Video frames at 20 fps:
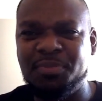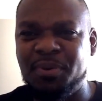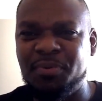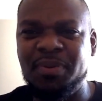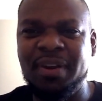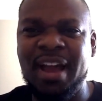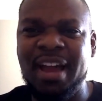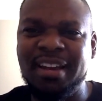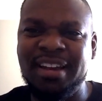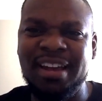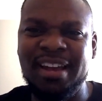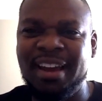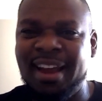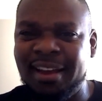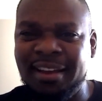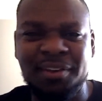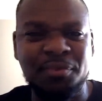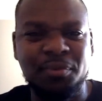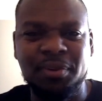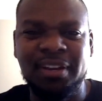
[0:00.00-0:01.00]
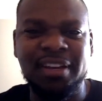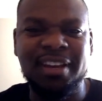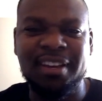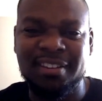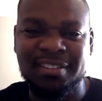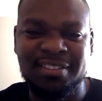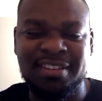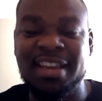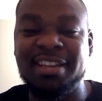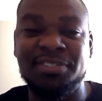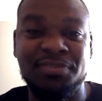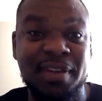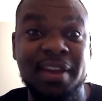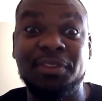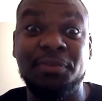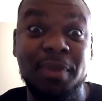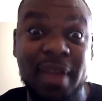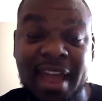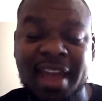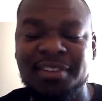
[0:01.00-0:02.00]
But when I did, I didn't really get a
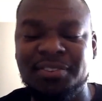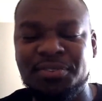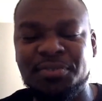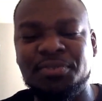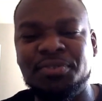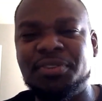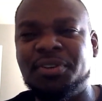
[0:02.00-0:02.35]
satisfactory answer.